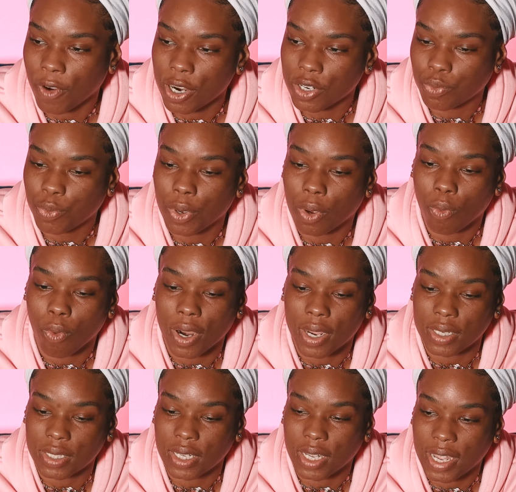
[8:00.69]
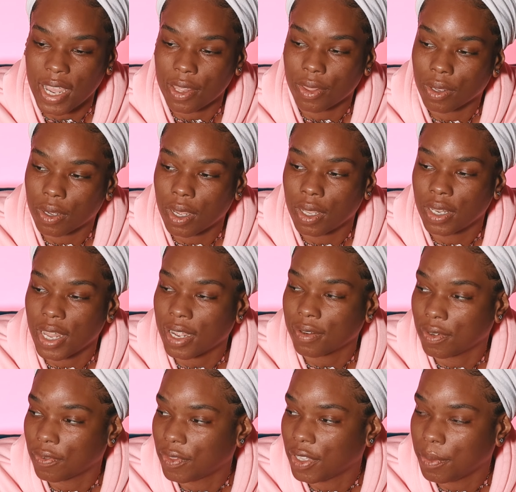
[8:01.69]
first we were working together
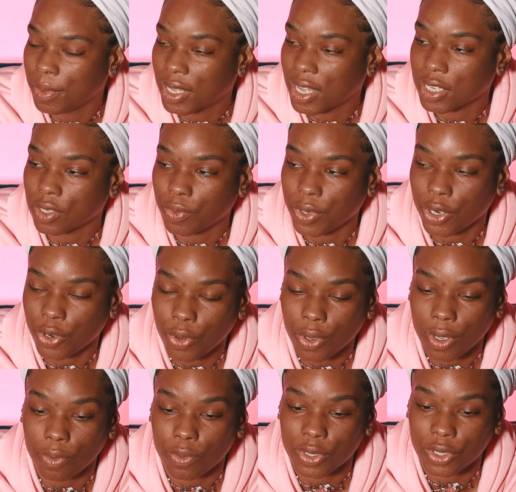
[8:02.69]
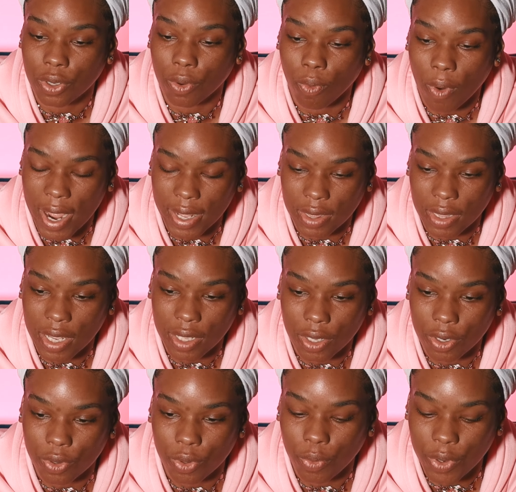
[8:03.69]
collectively because we knew it was the right thing
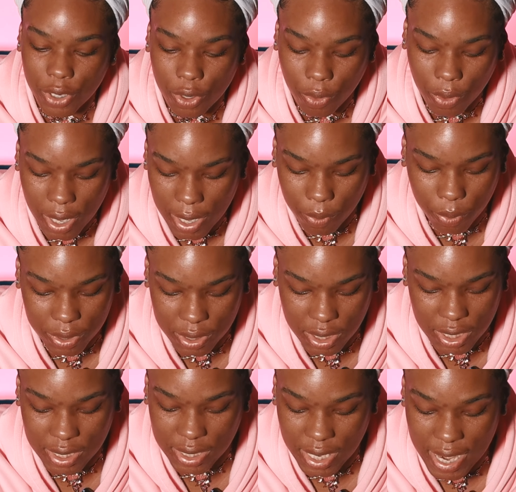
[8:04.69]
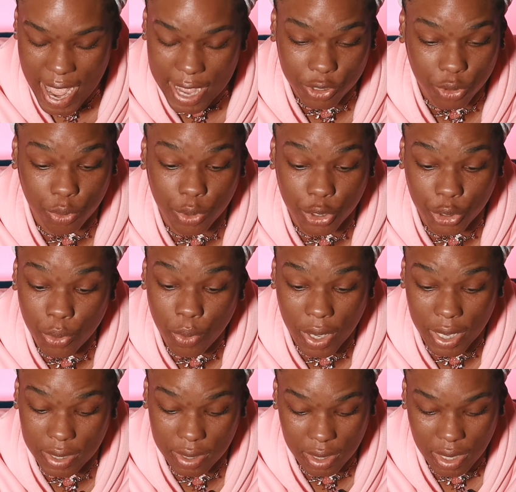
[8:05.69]
to do. We knew it was just natural
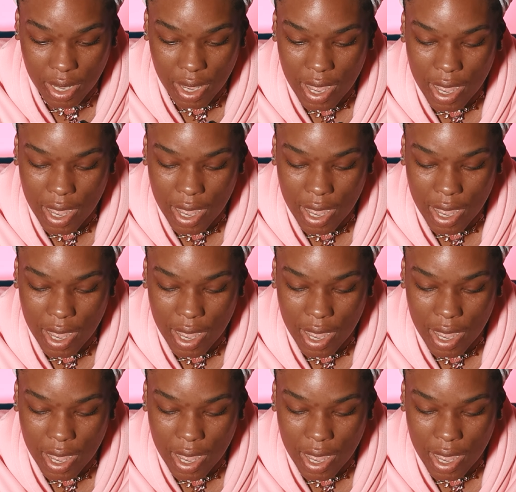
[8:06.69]
to us.